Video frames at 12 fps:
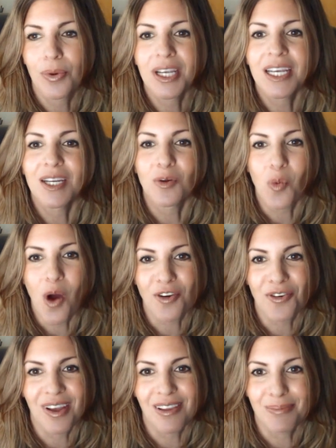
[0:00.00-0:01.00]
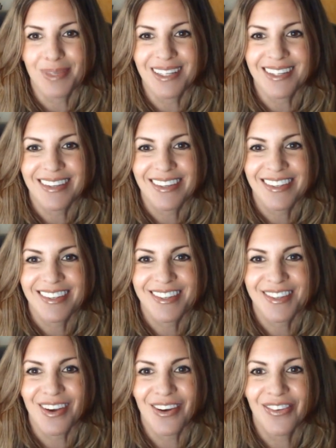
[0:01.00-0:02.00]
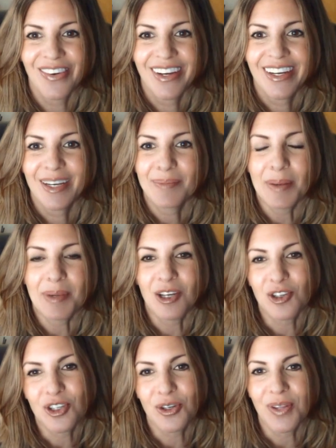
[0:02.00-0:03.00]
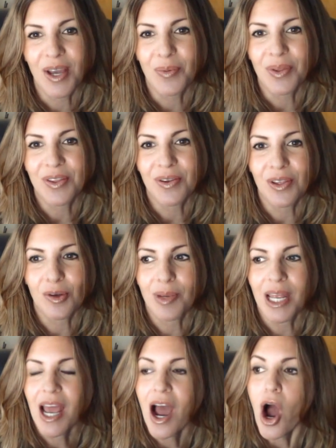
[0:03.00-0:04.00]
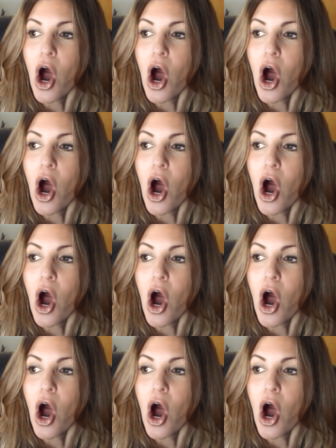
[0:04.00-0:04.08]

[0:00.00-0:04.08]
bringing in a water element. So maybe I'll share that with you a little bit.